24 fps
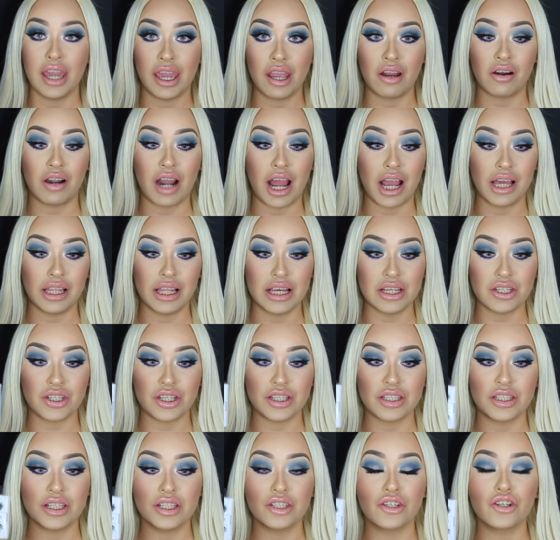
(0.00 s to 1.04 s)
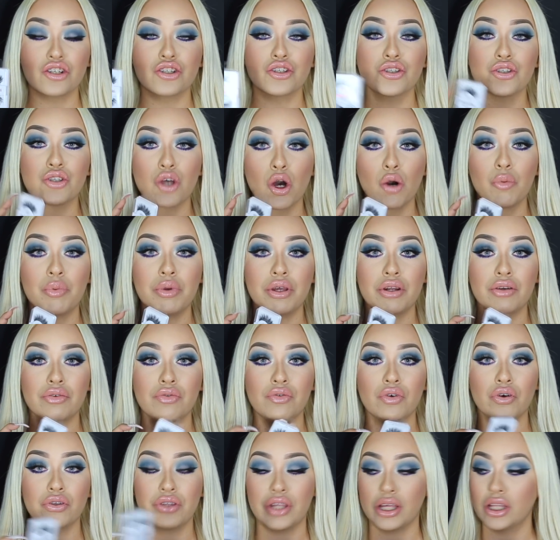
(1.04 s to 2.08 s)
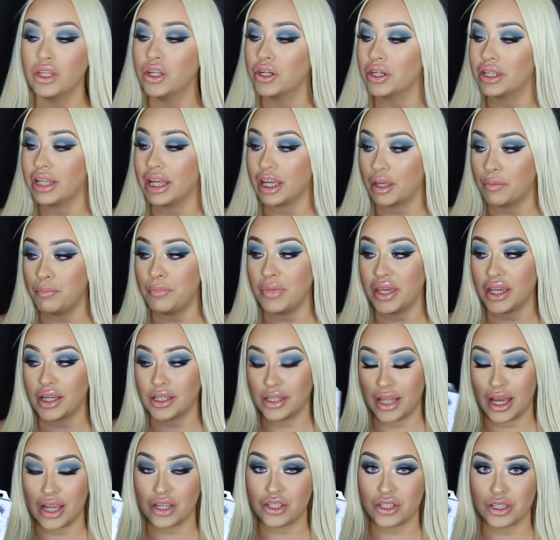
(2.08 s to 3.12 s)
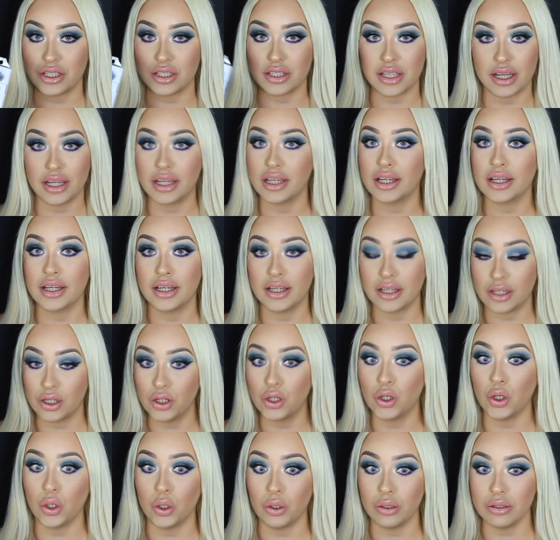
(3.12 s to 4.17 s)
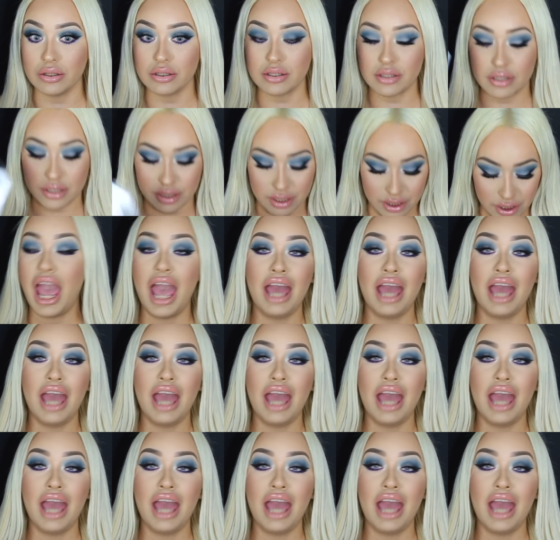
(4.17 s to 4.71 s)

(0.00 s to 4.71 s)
hair eyelashes. These are so beautiful. They look like mink lashes, like goals.